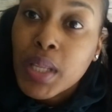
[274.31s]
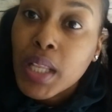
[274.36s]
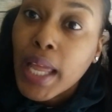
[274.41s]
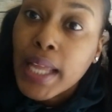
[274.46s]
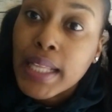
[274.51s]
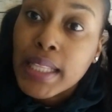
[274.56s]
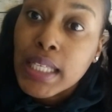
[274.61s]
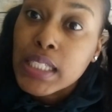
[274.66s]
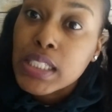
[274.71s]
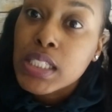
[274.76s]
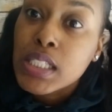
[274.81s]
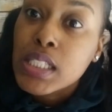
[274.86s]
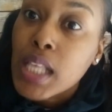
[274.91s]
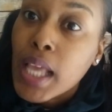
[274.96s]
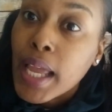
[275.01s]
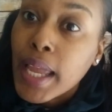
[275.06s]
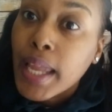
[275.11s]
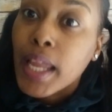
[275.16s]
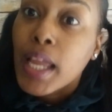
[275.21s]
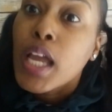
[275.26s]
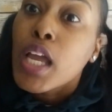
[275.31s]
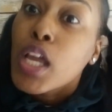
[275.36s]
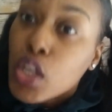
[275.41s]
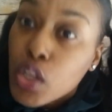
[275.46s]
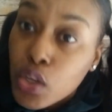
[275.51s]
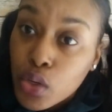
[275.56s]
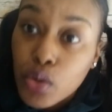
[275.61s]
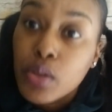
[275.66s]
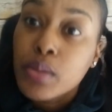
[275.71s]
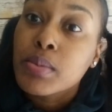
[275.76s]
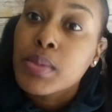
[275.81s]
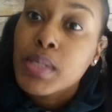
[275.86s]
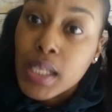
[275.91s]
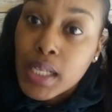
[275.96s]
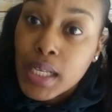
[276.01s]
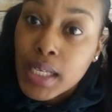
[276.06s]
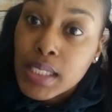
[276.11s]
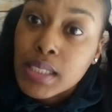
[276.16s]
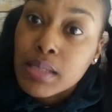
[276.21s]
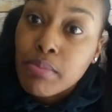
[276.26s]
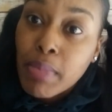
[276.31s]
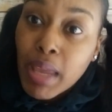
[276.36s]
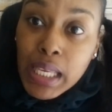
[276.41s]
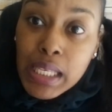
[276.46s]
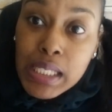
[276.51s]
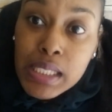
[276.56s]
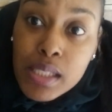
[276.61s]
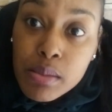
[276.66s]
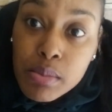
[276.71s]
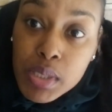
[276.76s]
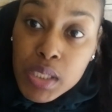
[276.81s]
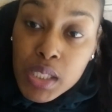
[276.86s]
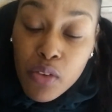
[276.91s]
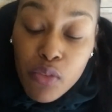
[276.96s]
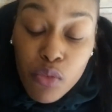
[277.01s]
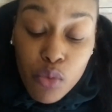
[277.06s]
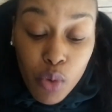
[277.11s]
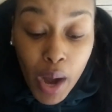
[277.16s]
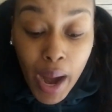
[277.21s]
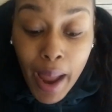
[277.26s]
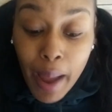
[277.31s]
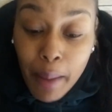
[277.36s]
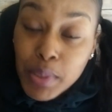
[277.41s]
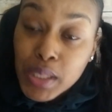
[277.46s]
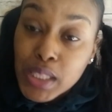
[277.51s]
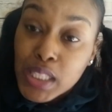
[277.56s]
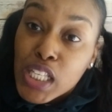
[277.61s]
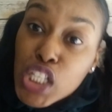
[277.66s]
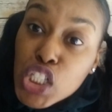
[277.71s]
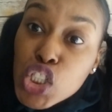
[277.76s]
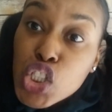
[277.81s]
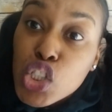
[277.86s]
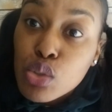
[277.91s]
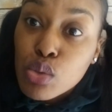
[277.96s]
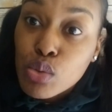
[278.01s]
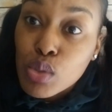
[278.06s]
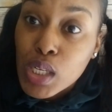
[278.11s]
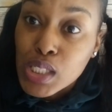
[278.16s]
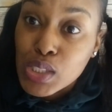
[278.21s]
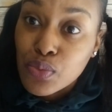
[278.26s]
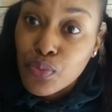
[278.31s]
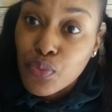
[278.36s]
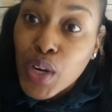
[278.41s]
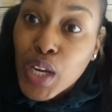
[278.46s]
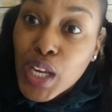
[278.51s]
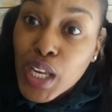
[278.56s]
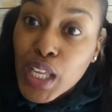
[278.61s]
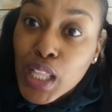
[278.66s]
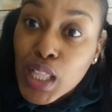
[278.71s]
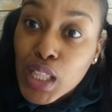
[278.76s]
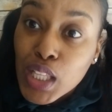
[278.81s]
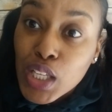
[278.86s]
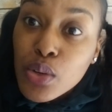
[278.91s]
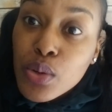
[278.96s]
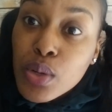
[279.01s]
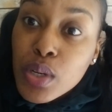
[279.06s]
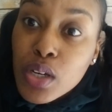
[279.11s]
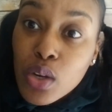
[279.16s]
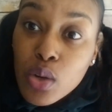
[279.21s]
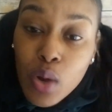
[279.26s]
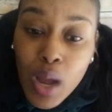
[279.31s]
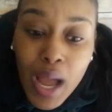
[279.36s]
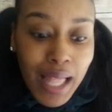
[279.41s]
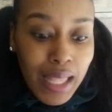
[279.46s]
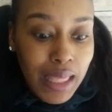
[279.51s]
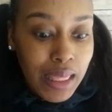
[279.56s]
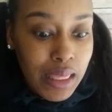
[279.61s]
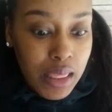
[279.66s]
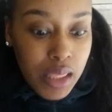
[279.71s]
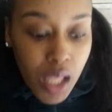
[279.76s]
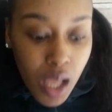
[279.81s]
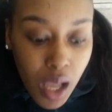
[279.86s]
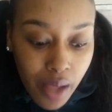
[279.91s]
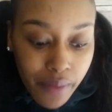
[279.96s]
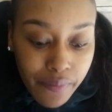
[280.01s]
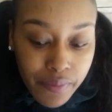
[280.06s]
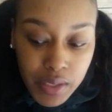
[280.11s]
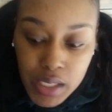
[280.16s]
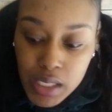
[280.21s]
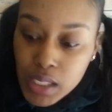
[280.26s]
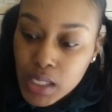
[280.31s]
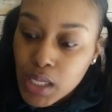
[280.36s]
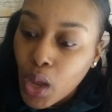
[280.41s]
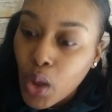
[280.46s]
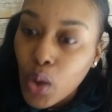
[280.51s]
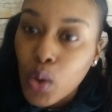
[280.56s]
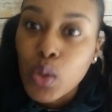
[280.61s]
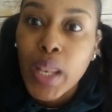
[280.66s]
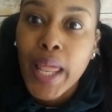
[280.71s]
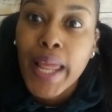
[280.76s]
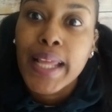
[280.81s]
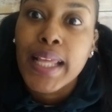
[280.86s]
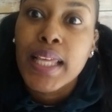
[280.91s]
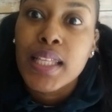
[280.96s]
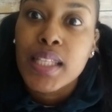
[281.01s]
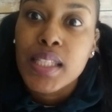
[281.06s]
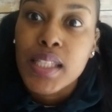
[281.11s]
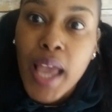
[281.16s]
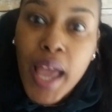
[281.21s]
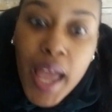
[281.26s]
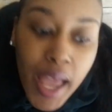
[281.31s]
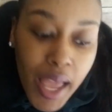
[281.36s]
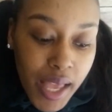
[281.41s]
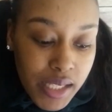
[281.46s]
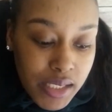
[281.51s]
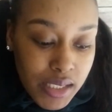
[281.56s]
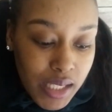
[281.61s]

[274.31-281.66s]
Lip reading: Like, they just like, you know what I'm saying, they just making some stuff rhyme. But this dude is freaking lyrical. I love EO. Like, yes.